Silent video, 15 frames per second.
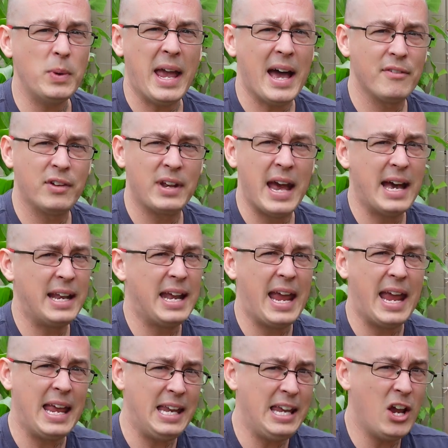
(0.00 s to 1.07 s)
we haven't had
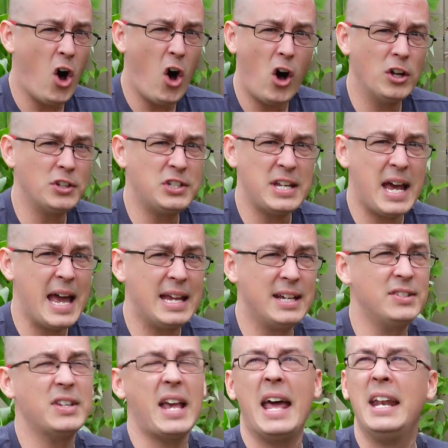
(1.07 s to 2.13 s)
any hot
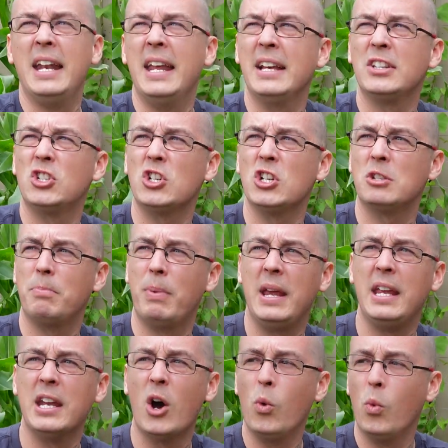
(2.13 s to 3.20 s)
days and it has just
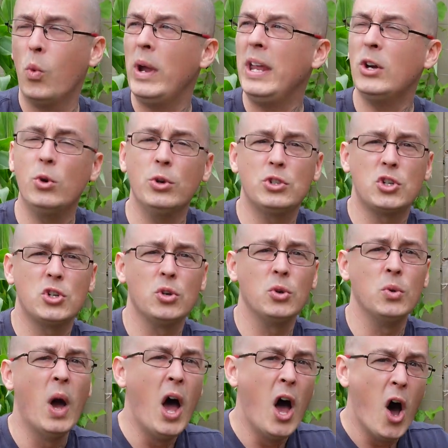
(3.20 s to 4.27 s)
been a week or
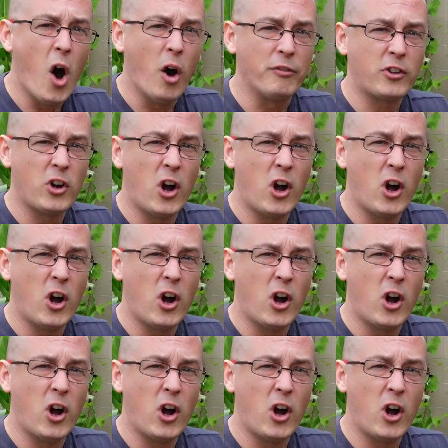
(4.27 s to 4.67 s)
two of